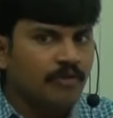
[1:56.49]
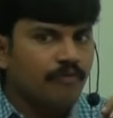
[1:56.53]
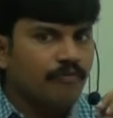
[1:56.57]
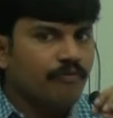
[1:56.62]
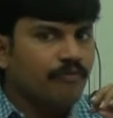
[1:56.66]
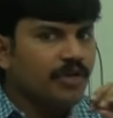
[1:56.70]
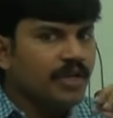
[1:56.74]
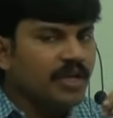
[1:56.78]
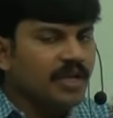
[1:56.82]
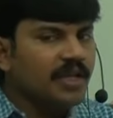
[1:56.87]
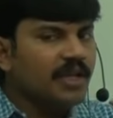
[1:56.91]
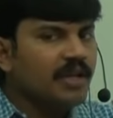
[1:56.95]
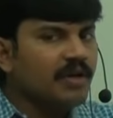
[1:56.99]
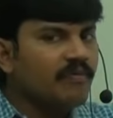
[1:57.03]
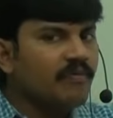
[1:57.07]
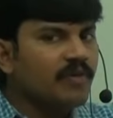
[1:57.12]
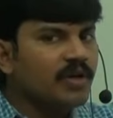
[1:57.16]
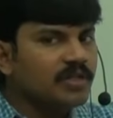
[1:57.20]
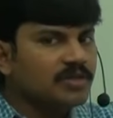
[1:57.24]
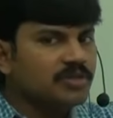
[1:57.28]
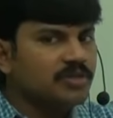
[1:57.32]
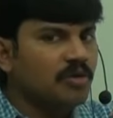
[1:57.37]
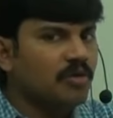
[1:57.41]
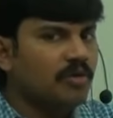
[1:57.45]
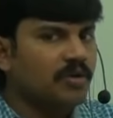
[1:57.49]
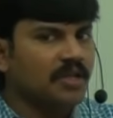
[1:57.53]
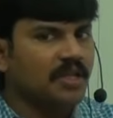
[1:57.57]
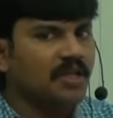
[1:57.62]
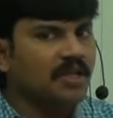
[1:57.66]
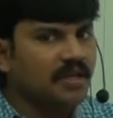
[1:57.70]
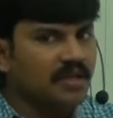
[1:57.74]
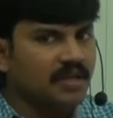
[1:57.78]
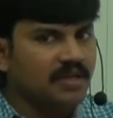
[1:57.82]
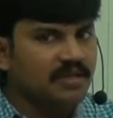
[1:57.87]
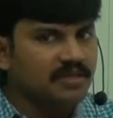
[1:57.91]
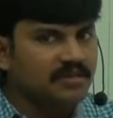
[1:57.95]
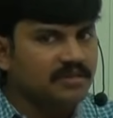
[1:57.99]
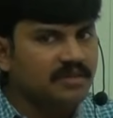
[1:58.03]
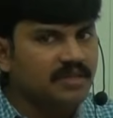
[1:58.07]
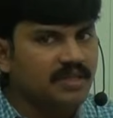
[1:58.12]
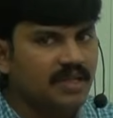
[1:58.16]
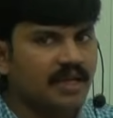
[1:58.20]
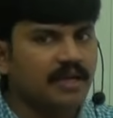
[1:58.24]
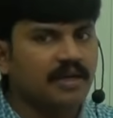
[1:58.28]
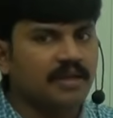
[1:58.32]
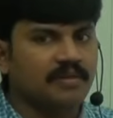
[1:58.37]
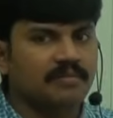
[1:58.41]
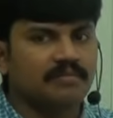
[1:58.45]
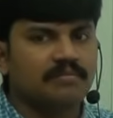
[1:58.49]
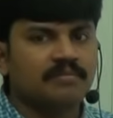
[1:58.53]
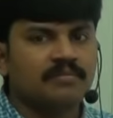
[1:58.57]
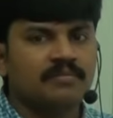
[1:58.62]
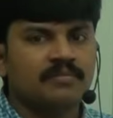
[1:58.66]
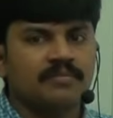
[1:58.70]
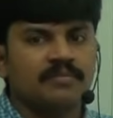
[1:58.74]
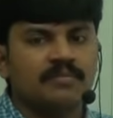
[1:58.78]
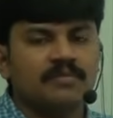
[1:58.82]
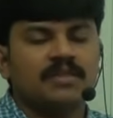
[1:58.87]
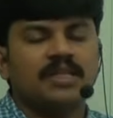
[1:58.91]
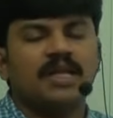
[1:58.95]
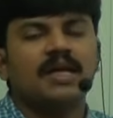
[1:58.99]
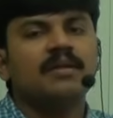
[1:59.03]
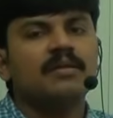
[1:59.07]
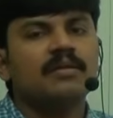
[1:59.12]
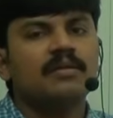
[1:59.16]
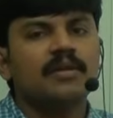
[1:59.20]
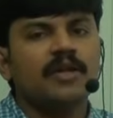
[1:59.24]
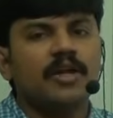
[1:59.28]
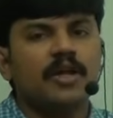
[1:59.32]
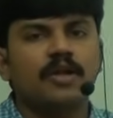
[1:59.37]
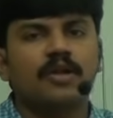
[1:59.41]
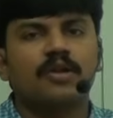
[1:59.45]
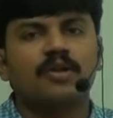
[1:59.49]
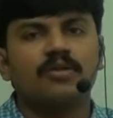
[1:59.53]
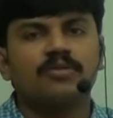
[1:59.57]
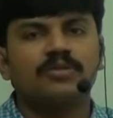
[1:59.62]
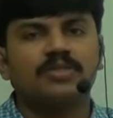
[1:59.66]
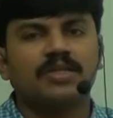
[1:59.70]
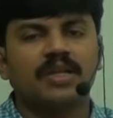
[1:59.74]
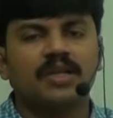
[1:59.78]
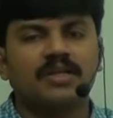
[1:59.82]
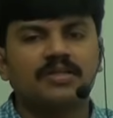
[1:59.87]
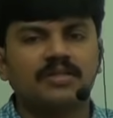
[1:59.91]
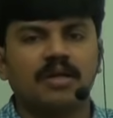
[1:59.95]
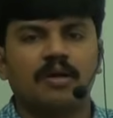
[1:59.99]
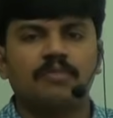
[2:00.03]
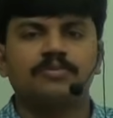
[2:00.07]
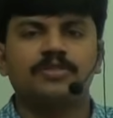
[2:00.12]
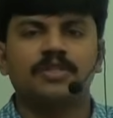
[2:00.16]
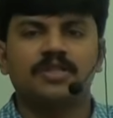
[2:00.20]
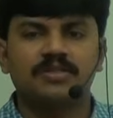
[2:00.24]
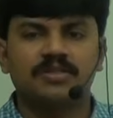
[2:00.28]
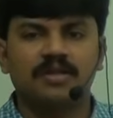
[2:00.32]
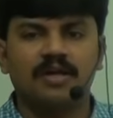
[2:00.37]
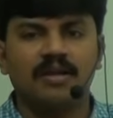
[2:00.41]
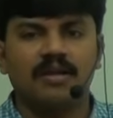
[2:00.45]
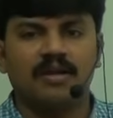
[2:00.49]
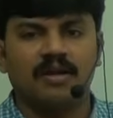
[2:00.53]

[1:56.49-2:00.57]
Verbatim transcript: Wherever sorting is there, then heterogeneous objects are